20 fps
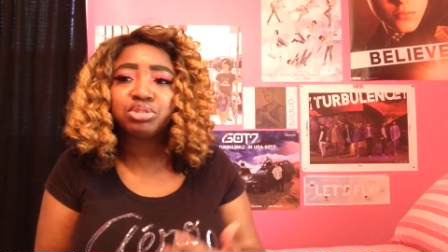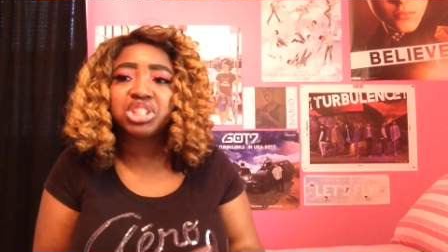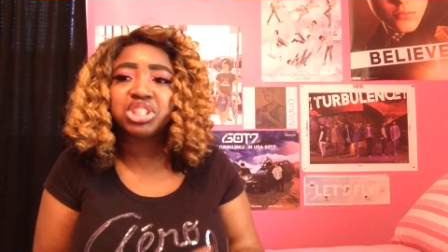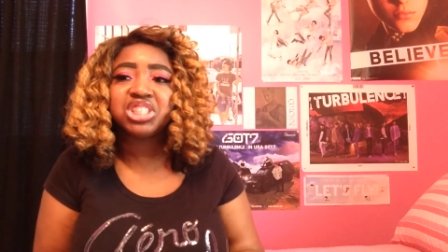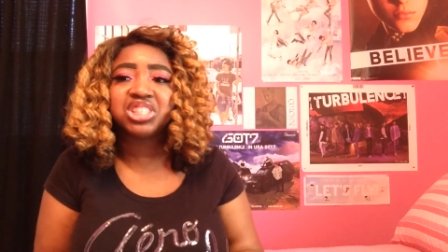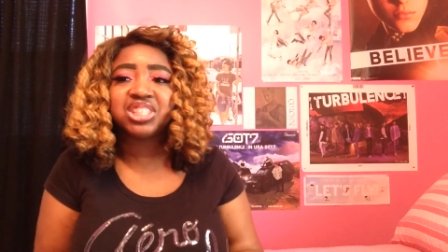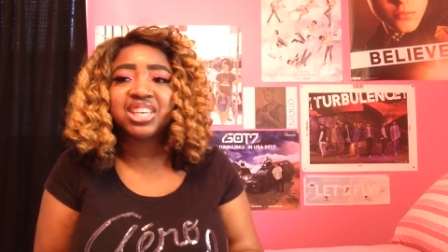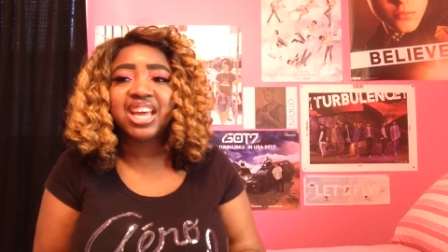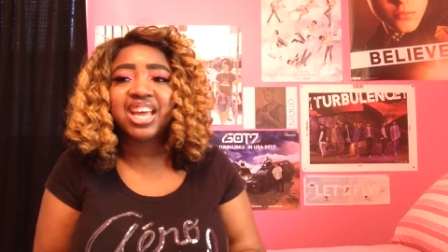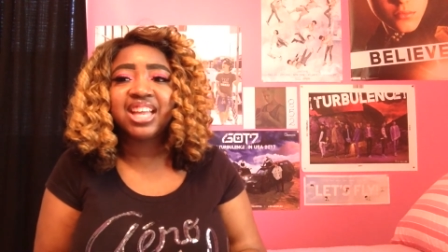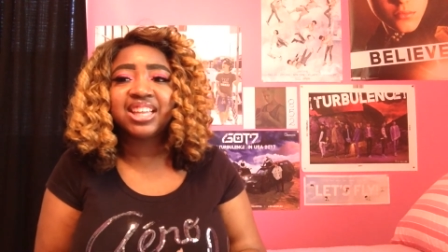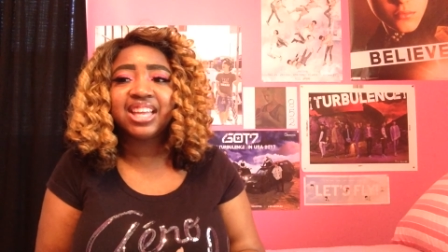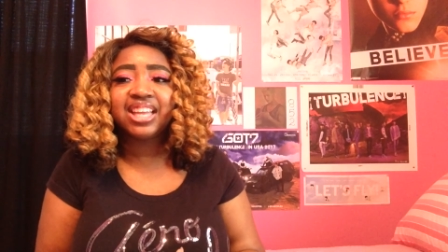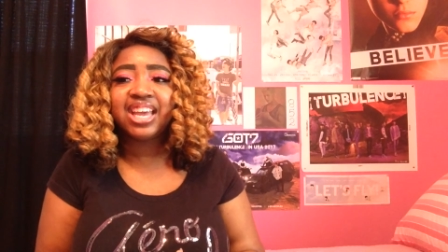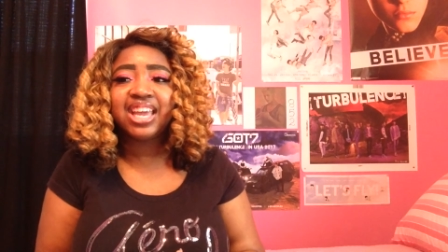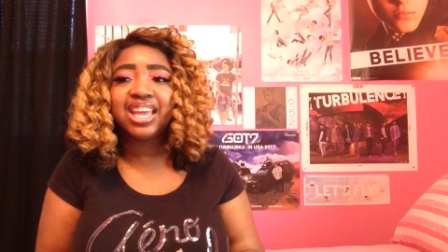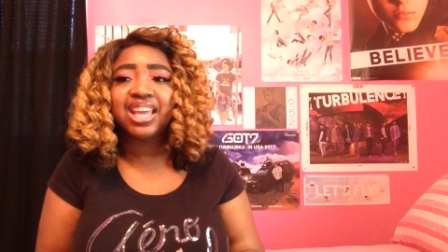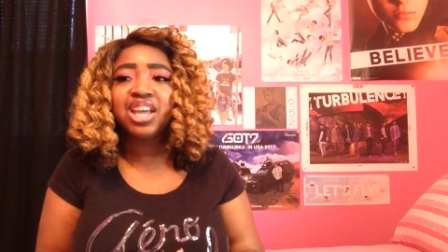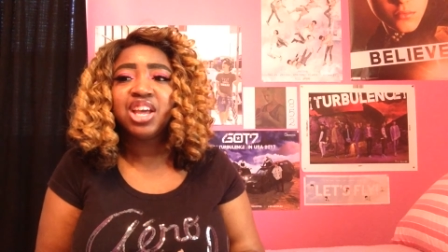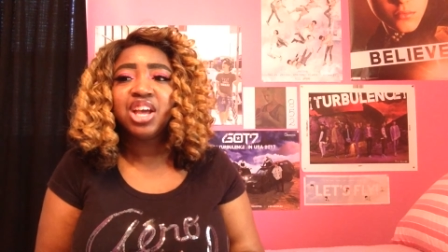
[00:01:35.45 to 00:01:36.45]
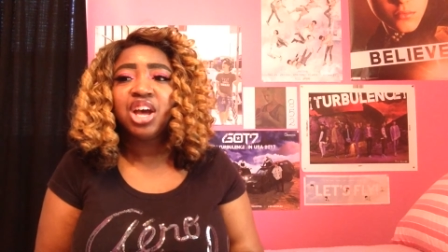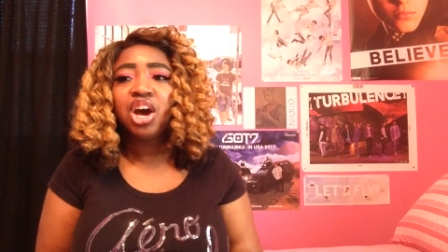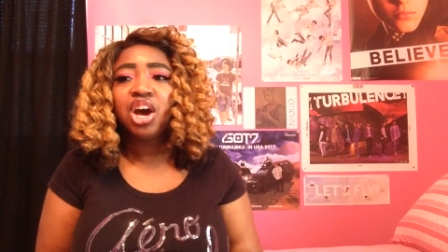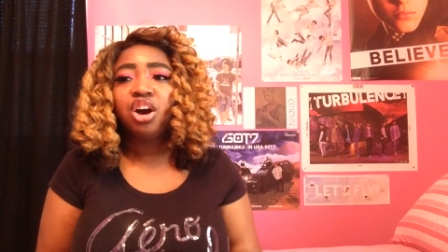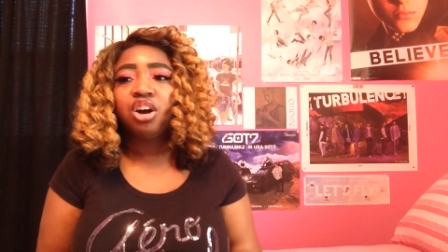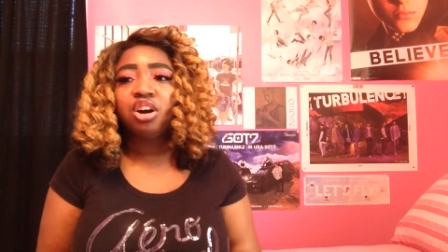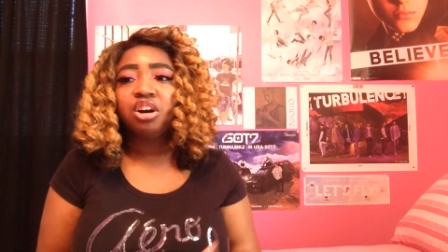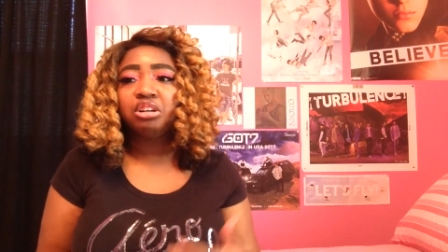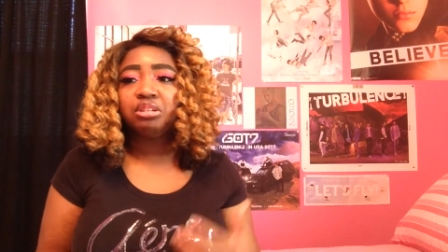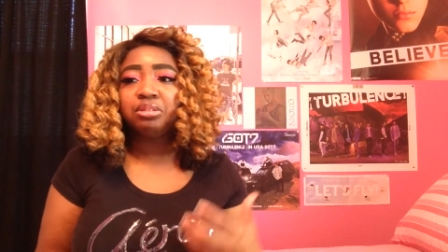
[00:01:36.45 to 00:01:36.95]
She's not like
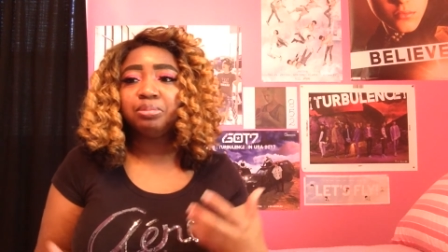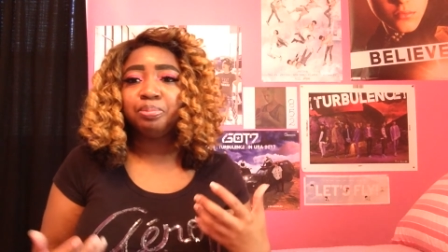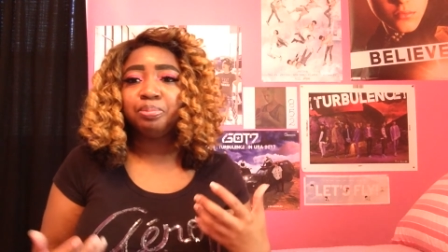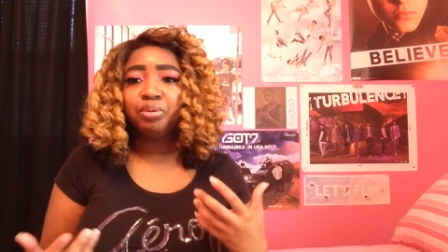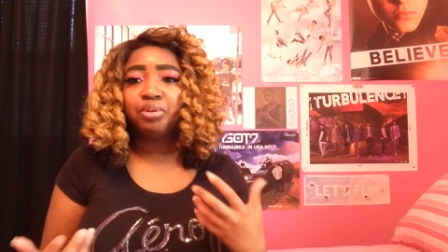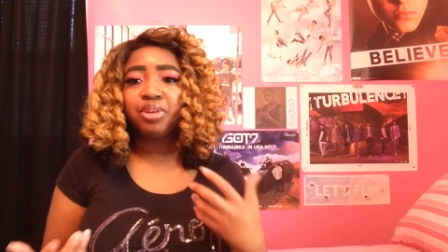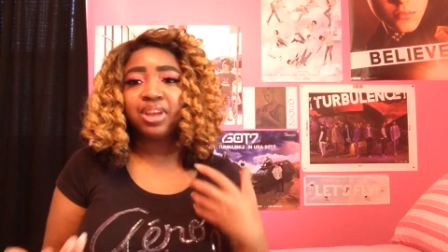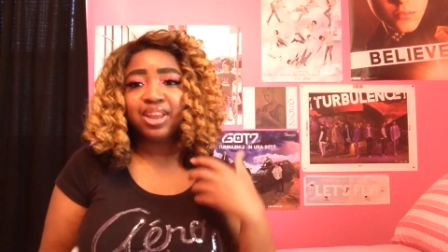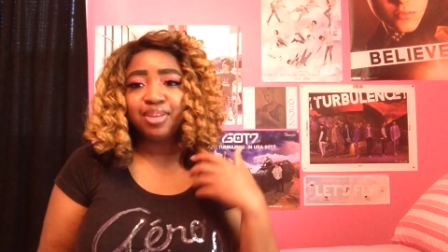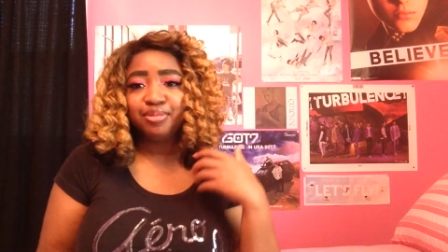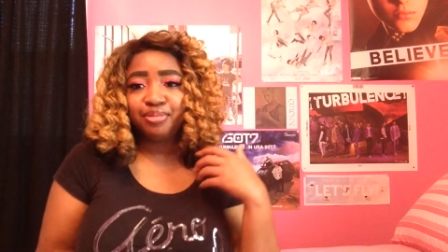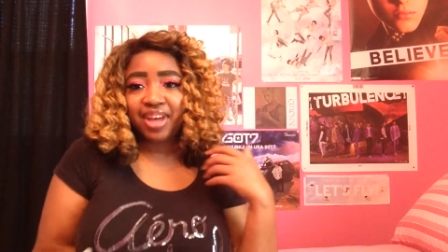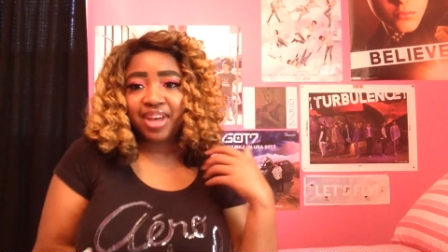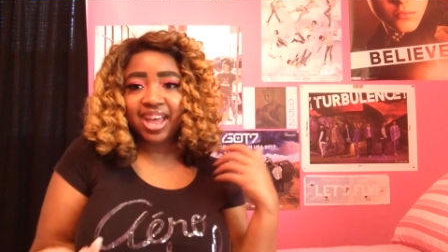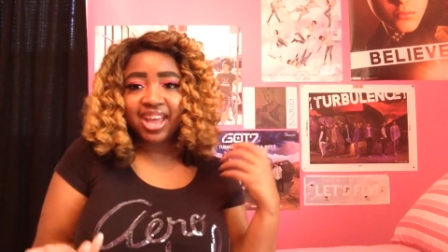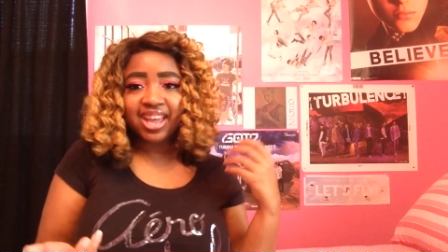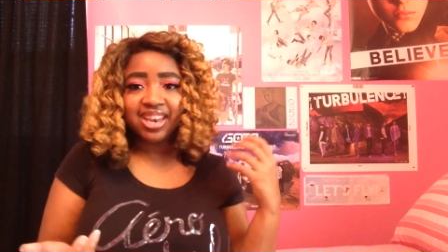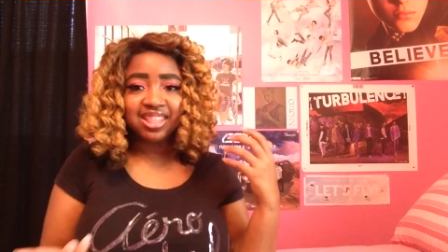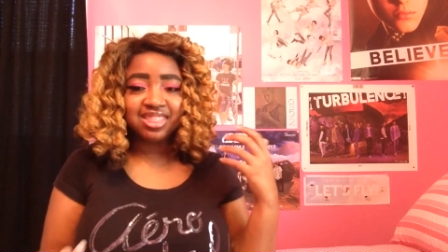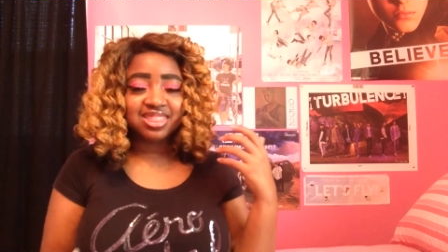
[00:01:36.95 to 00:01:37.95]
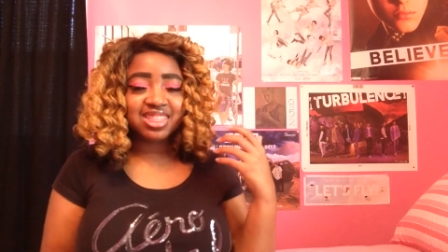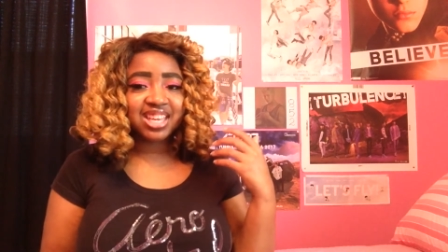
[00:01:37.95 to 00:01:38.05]
all pretty-fied and